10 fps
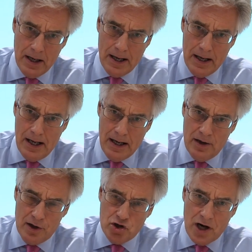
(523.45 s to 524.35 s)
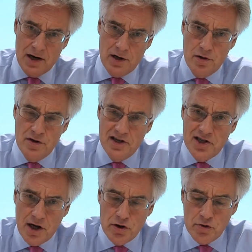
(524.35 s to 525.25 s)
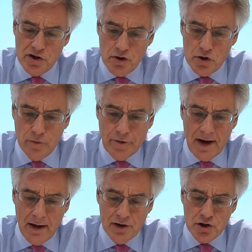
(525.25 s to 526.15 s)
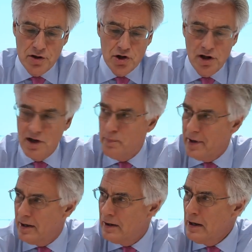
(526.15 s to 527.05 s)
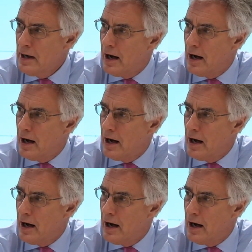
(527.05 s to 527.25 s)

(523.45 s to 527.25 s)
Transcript: that China uses, total social finance to GDP,